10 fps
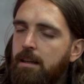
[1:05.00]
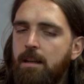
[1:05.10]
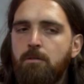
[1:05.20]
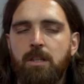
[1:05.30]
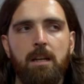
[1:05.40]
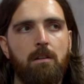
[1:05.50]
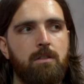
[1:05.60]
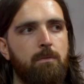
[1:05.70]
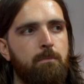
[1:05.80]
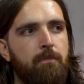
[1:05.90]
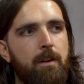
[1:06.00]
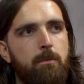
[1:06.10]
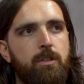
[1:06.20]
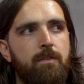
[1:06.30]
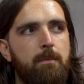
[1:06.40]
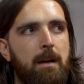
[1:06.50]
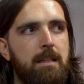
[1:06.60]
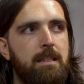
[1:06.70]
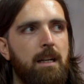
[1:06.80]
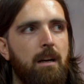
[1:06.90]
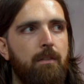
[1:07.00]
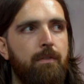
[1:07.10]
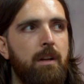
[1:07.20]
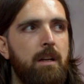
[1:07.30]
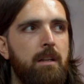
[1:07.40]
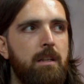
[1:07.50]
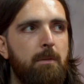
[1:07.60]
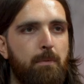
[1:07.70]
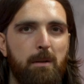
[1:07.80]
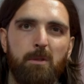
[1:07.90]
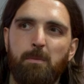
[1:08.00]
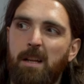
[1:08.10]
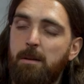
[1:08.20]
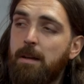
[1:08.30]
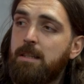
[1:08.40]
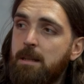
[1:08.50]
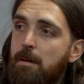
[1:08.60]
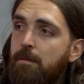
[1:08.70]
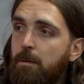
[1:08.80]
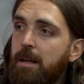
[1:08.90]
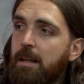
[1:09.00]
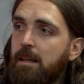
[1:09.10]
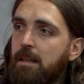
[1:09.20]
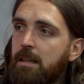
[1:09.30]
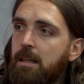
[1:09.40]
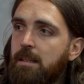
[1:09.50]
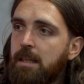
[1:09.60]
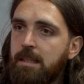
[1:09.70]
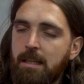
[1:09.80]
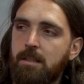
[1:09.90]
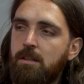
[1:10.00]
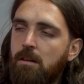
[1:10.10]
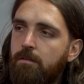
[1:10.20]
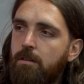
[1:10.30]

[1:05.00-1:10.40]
And I know Ten Hag's very much of the mindset of you pretty much play your best team every week, and he tends to not